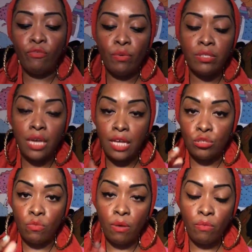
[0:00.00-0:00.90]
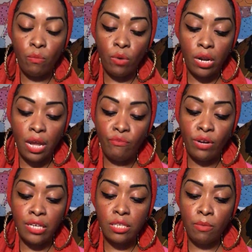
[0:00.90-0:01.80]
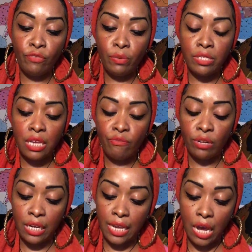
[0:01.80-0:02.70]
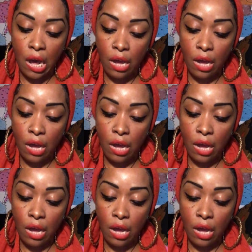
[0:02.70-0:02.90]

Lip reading: of you are, I saw 111. I feel like some of you are definitely